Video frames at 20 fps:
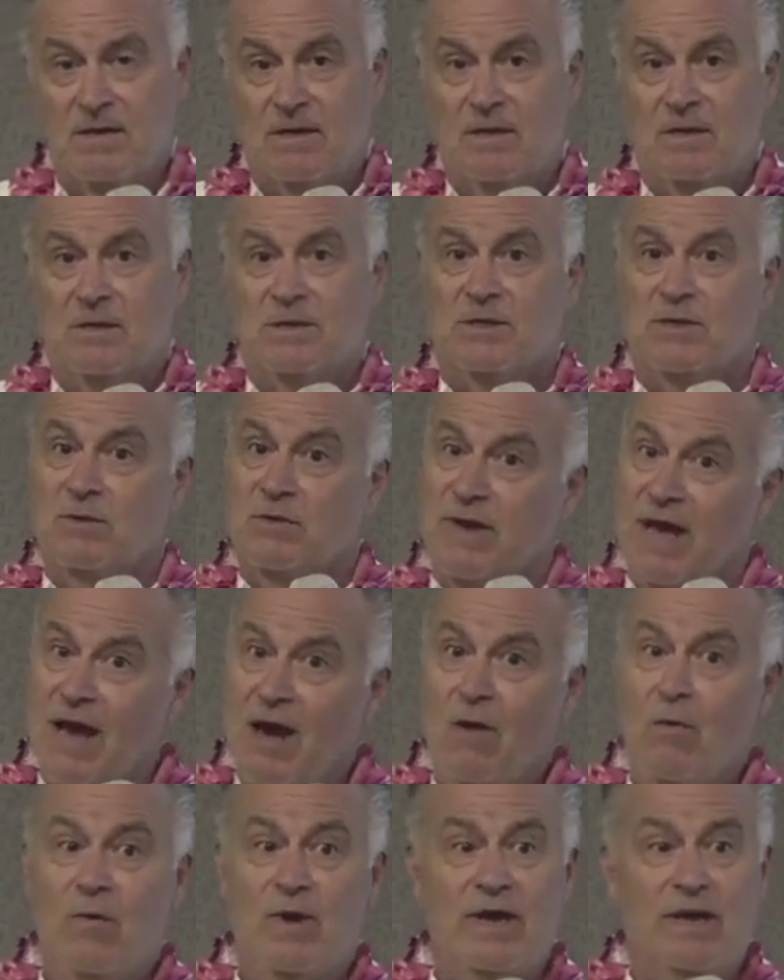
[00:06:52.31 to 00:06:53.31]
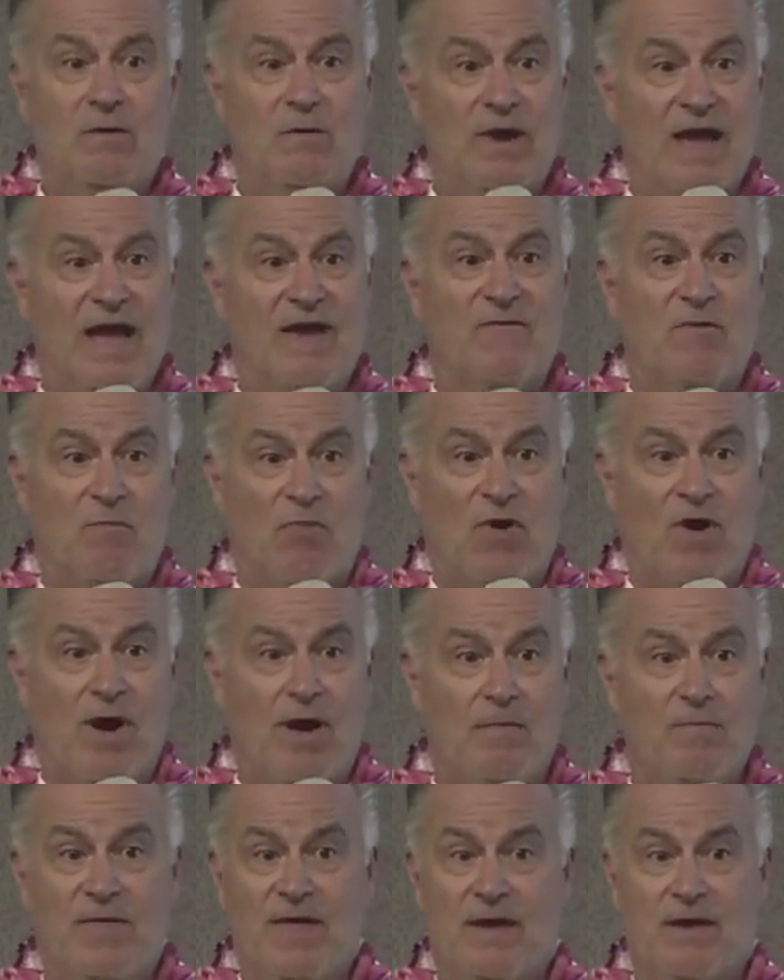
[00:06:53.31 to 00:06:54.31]
So now we, we have a
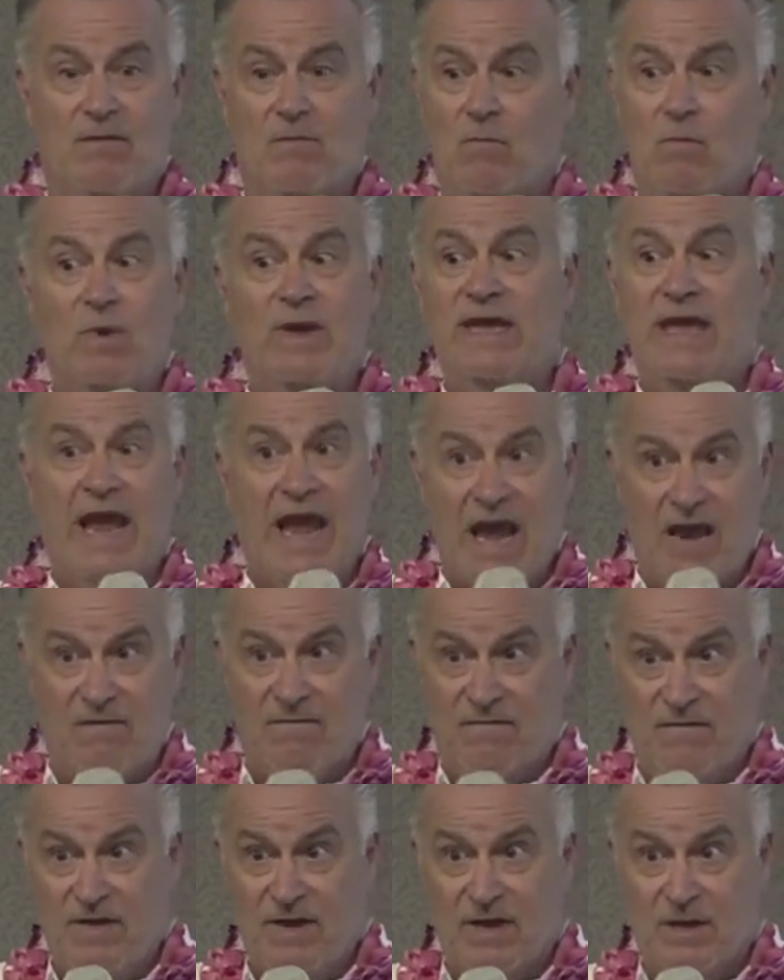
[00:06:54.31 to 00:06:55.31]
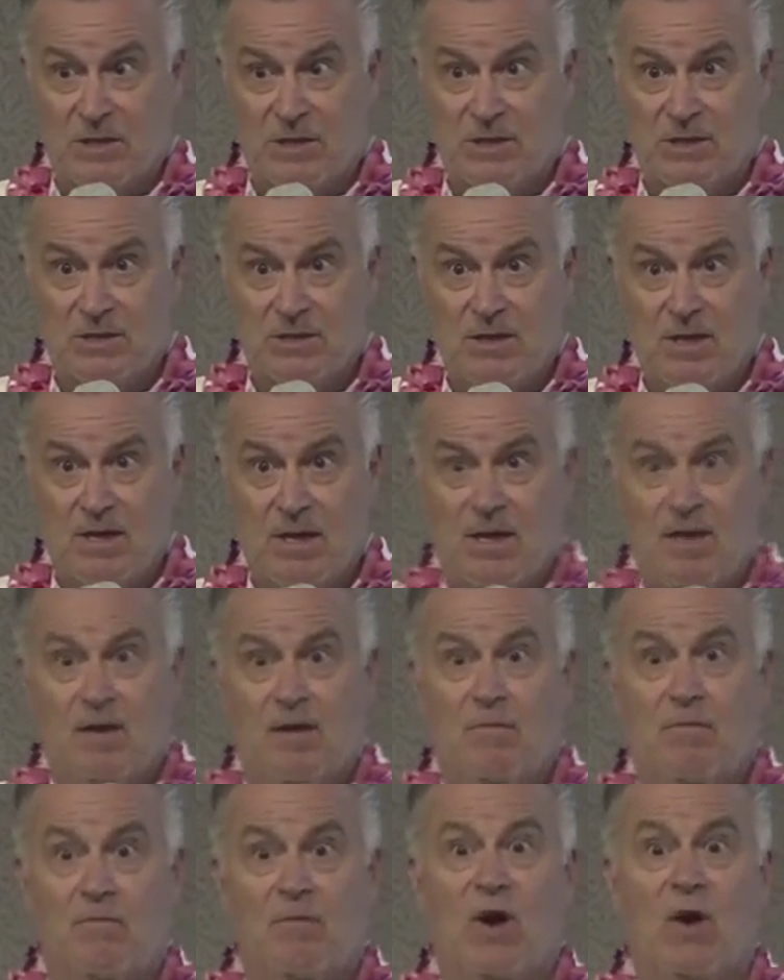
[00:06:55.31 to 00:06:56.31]
problem that we can't fix,
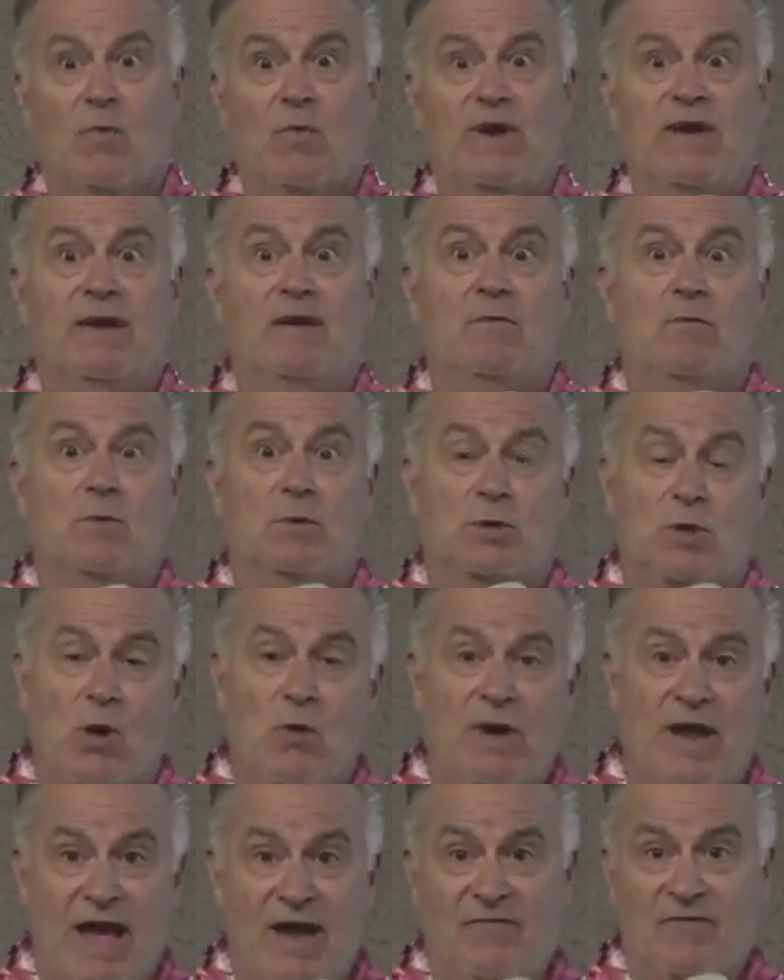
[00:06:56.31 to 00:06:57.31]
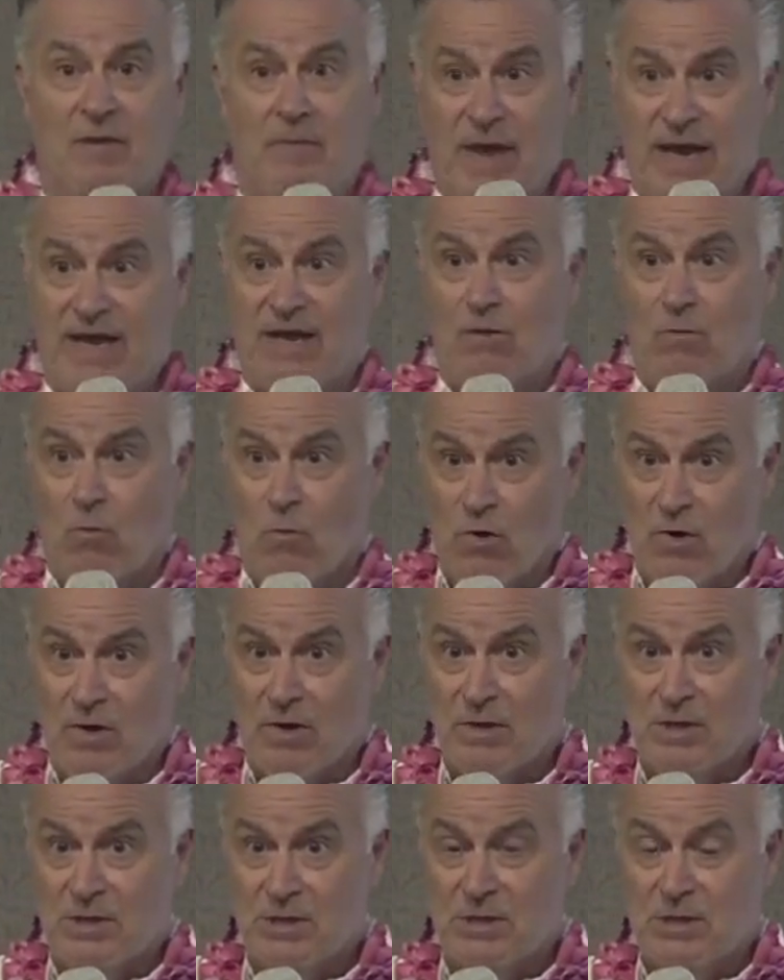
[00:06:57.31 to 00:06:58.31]
but we don't have to make it
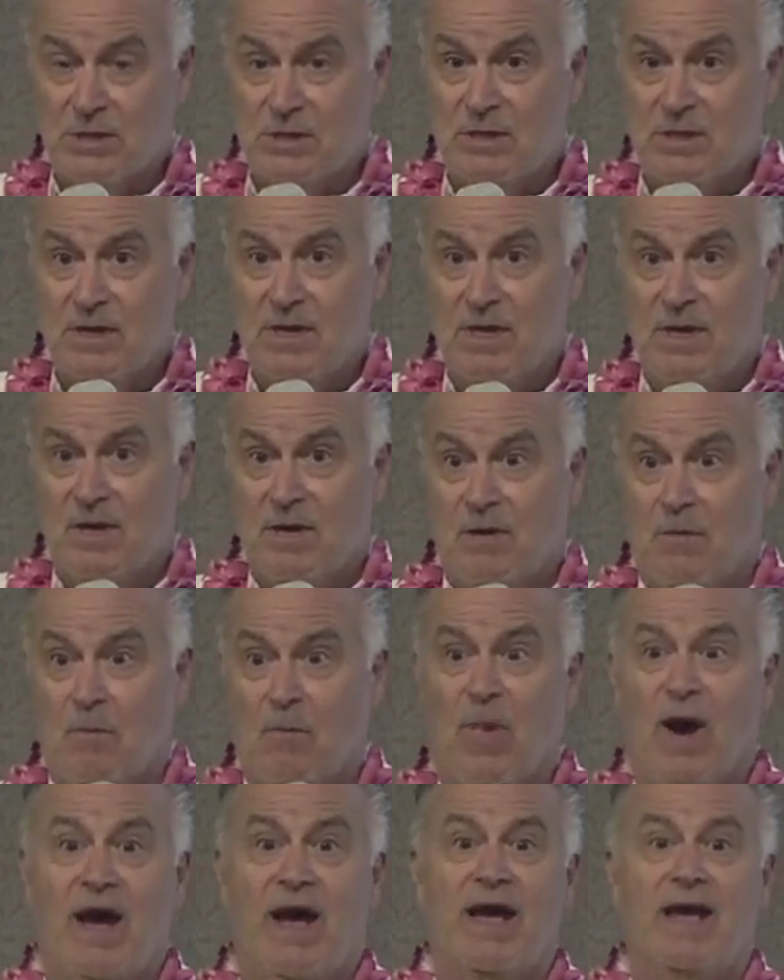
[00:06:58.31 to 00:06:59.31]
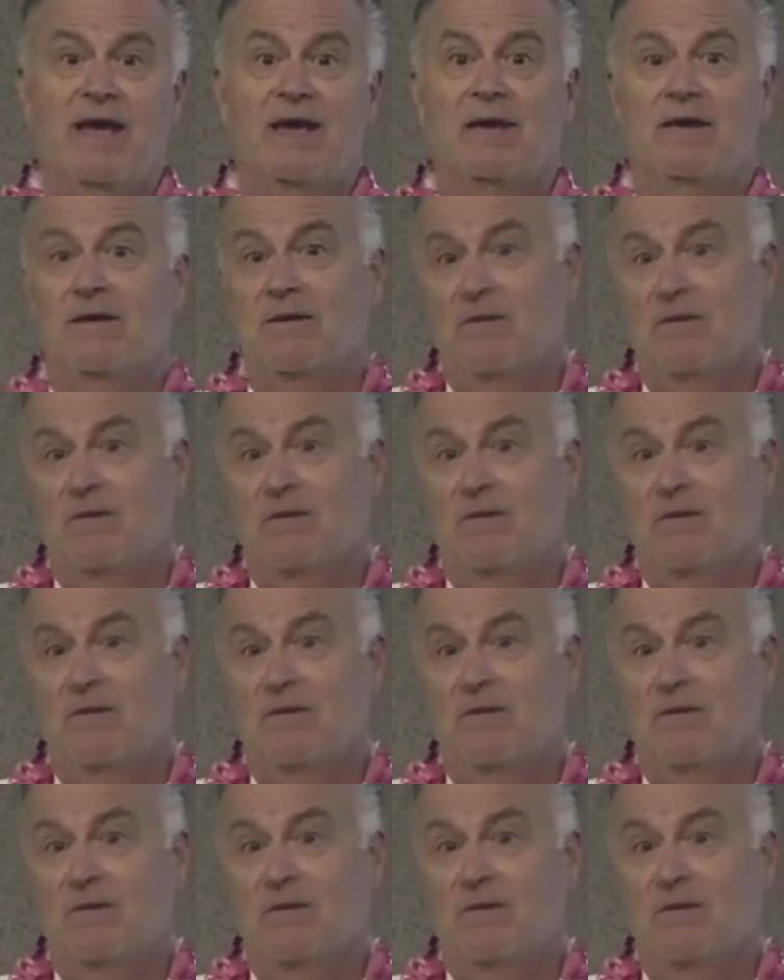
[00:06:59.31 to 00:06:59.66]
worse by